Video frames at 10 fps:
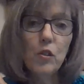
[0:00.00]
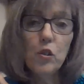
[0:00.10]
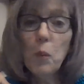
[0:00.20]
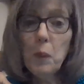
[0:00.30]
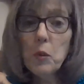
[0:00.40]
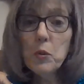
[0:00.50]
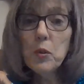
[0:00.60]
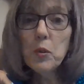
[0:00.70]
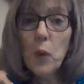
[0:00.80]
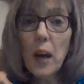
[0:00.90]
So
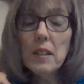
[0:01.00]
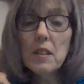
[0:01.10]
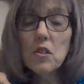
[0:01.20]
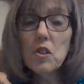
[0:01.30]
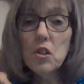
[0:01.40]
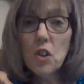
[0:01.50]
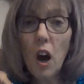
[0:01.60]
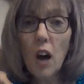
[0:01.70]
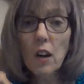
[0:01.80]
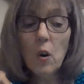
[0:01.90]
Moses went to
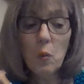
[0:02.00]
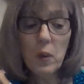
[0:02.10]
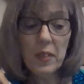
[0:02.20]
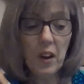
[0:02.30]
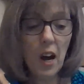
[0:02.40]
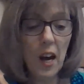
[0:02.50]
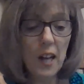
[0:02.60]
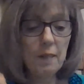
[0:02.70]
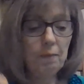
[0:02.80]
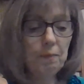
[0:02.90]
talk with
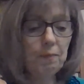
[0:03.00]
God.